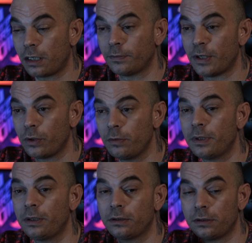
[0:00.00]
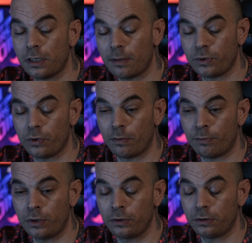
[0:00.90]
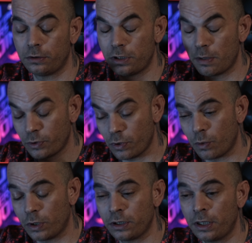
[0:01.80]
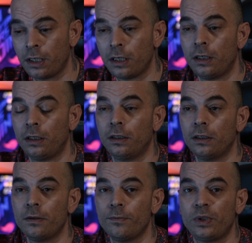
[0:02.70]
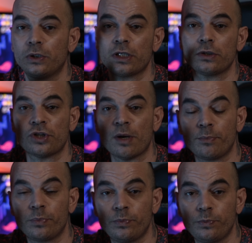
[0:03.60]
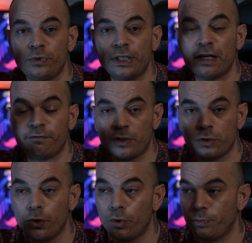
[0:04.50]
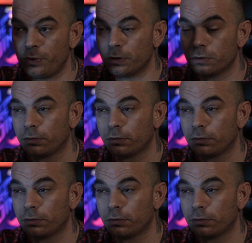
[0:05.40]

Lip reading: out my equipment, jump to the boat, jump to the water, because I saw some divers groups